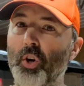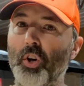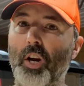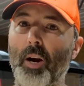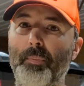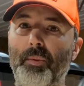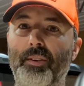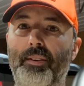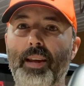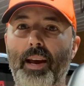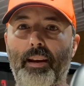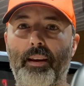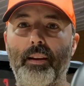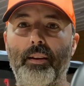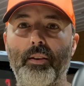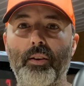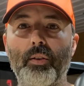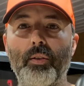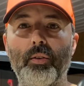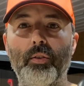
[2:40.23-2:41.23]
up the
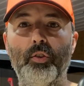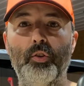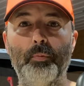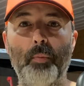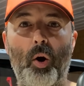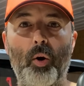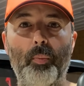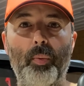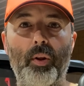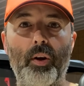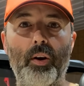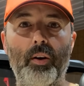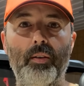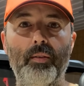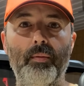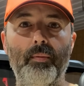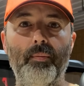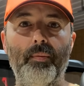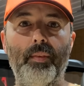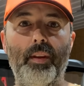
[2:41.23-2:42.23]
Teckin smart plug,
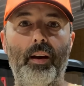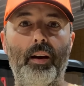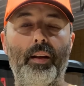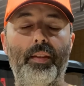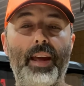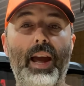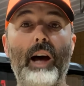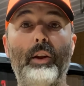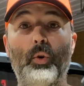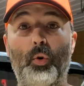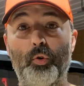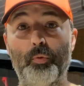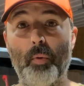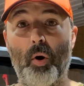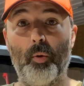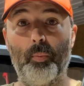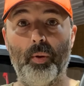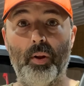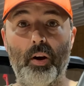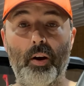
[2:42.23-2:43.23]
the outdoor
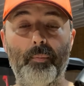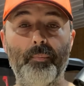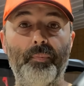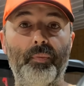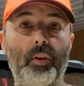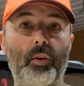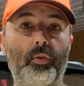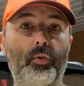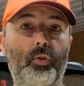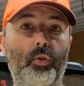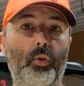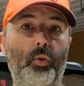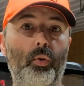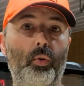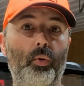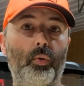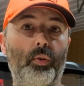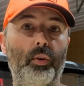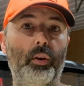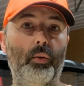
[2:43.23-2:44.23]
smart plug,
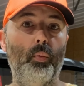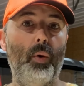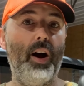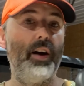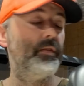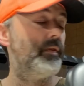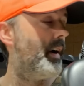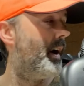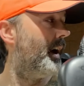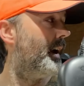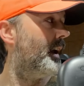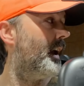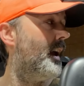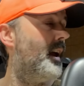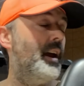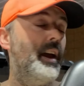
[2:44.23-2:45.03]
to the Wi-Fi,